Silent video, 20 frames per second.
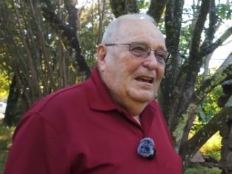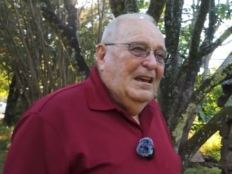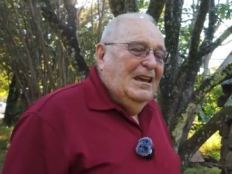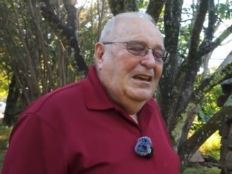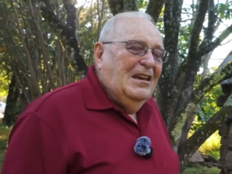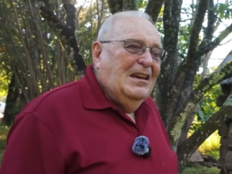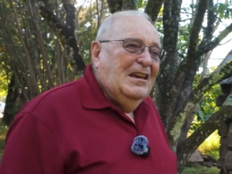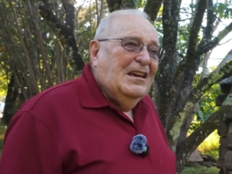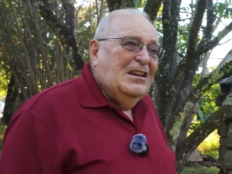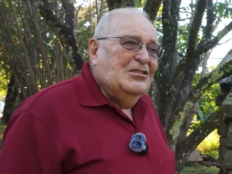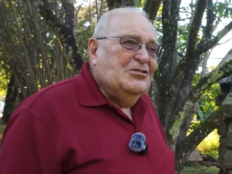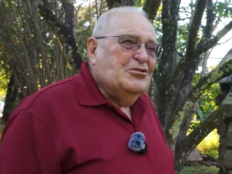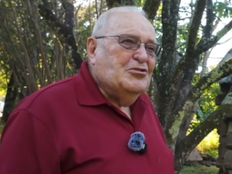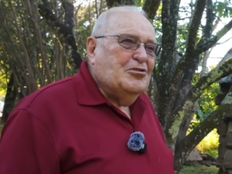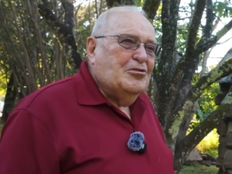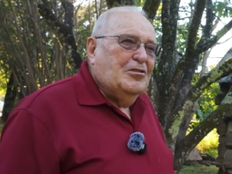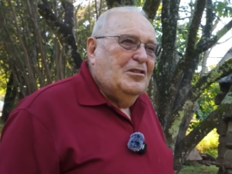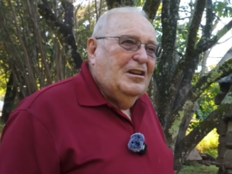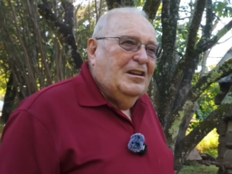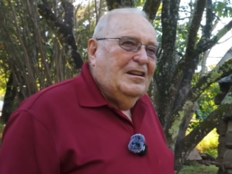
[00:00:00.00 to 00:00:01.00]
he
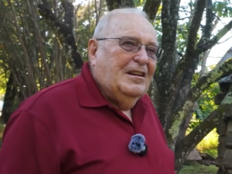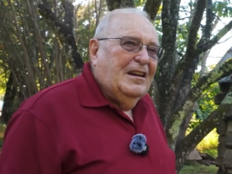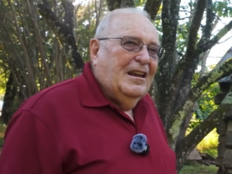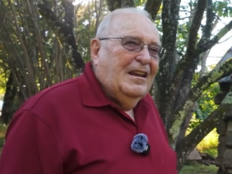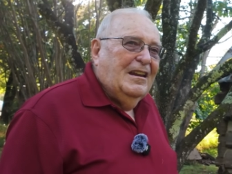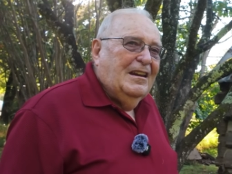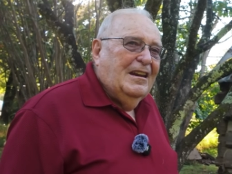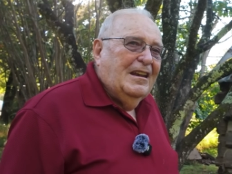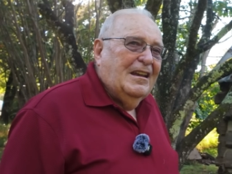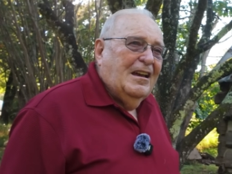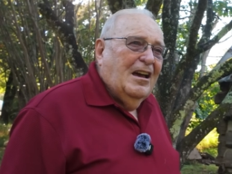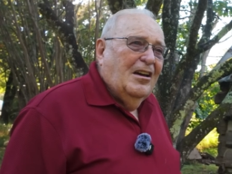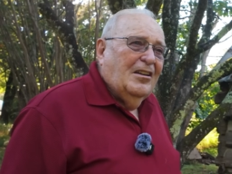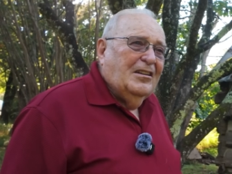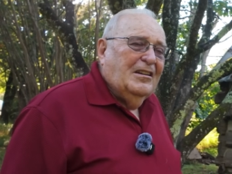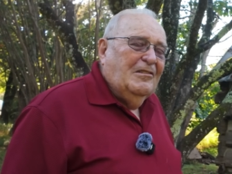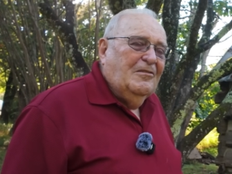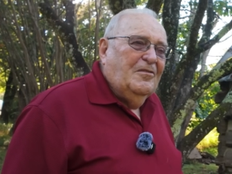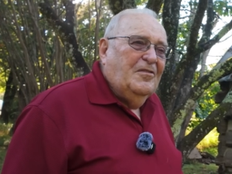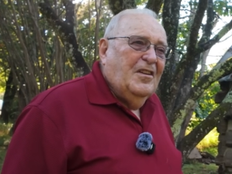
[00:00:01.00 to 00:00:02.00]
injured it and it
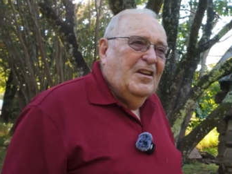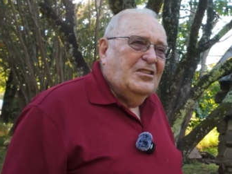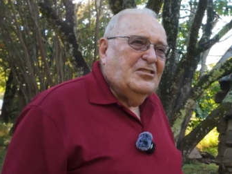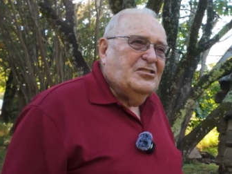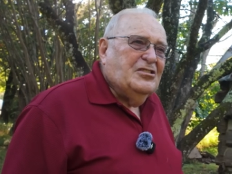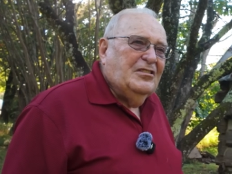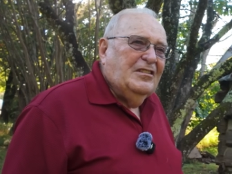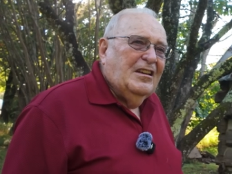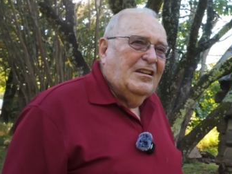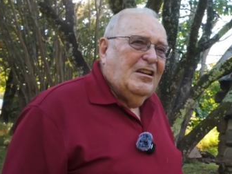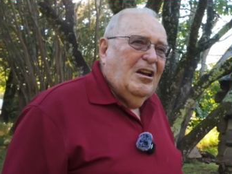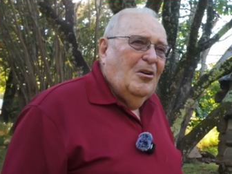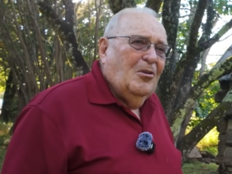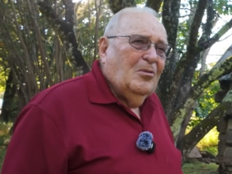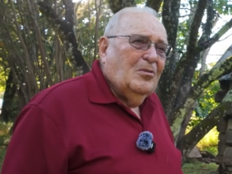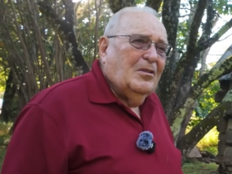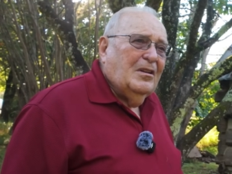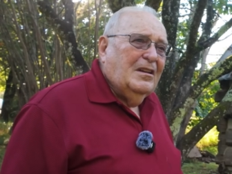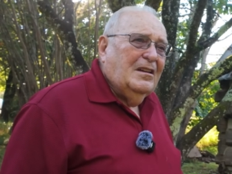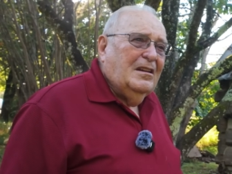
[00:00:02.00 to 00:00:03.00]
got infection. They
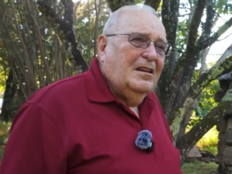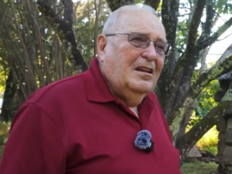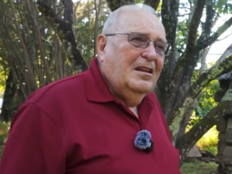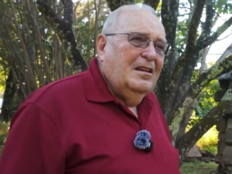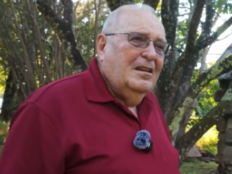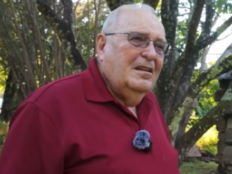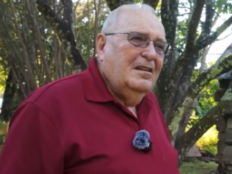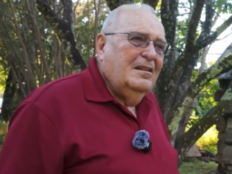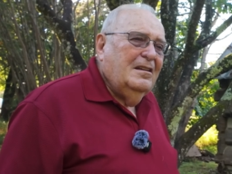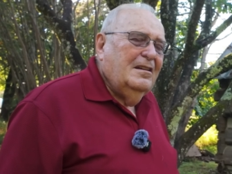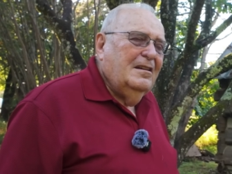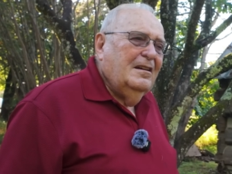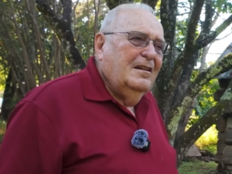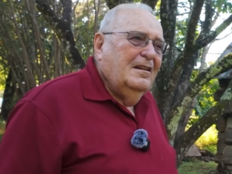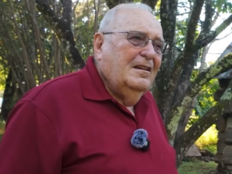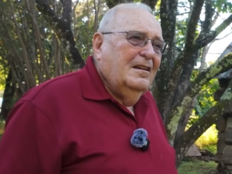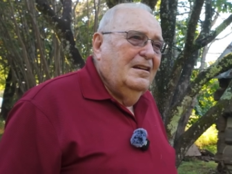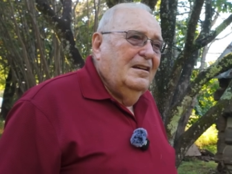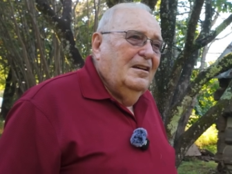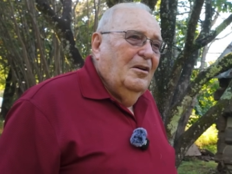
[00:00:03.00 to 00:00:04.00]
called it
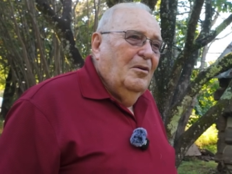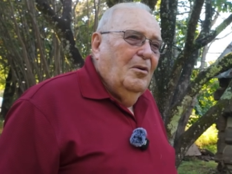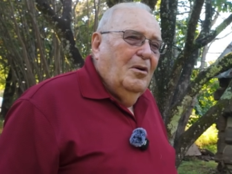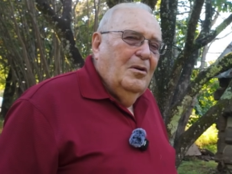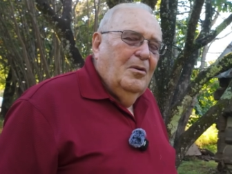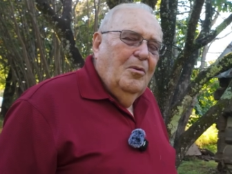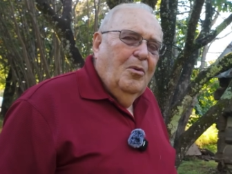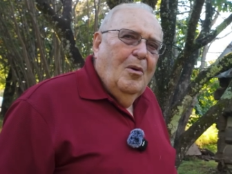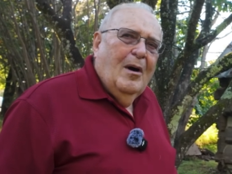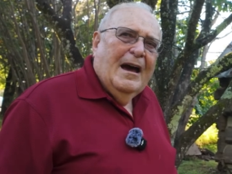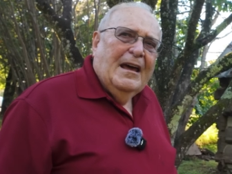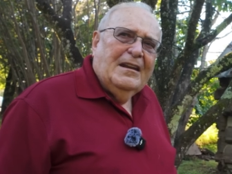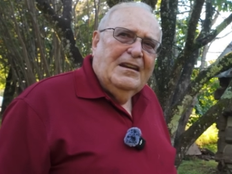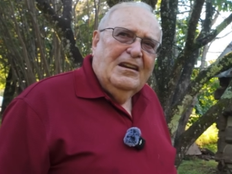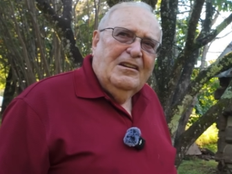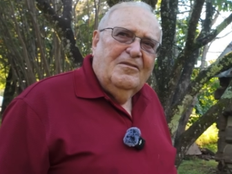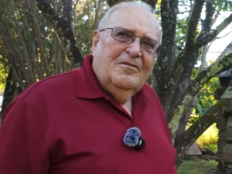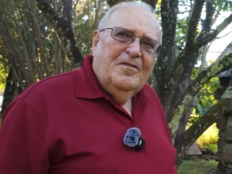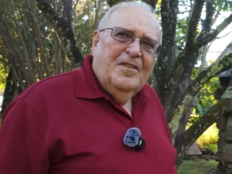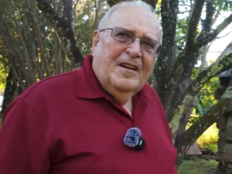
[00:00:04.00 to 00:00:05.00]
white
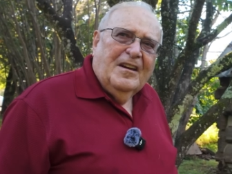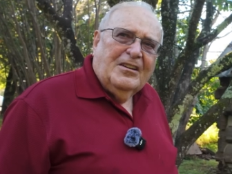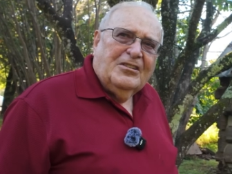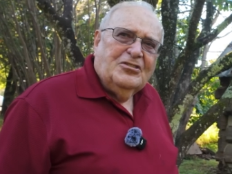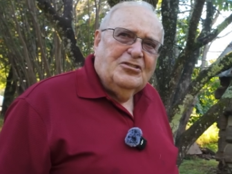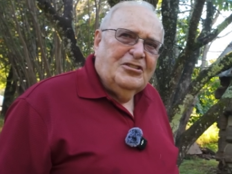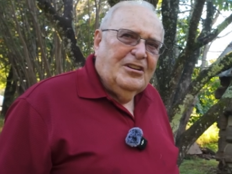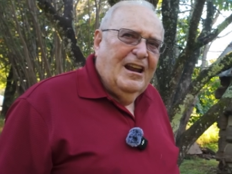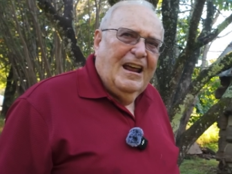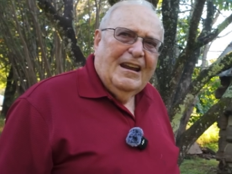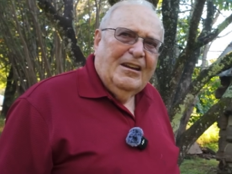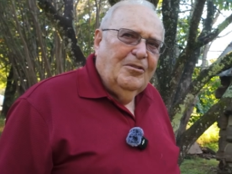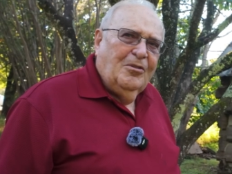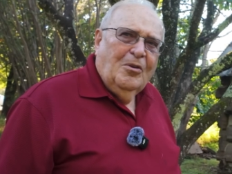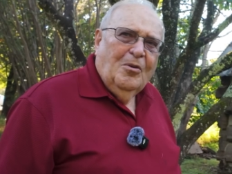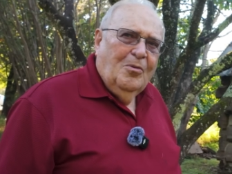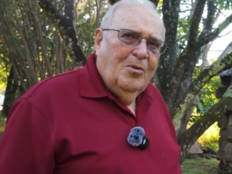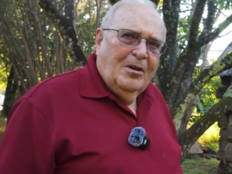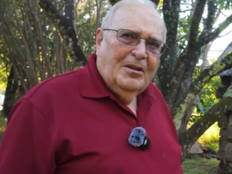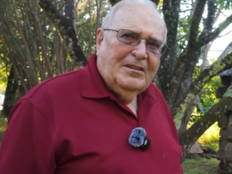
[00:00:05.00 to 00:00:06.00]
infection. I don't
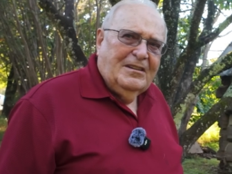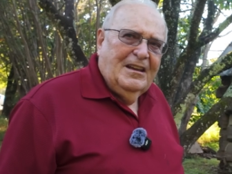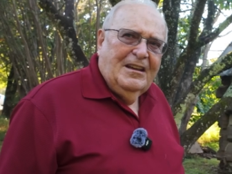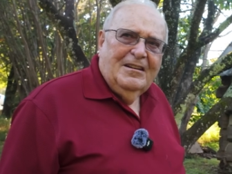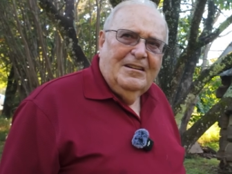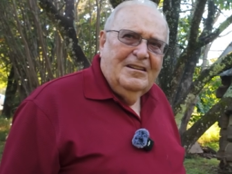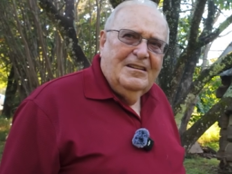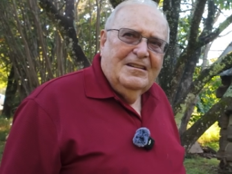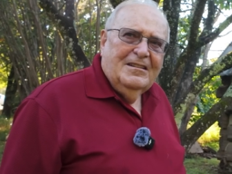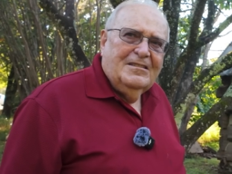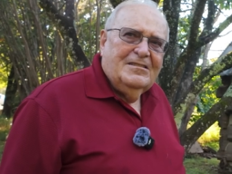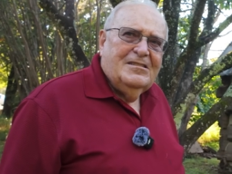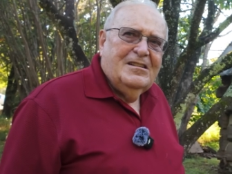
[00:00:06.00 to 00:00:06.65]
know what that is.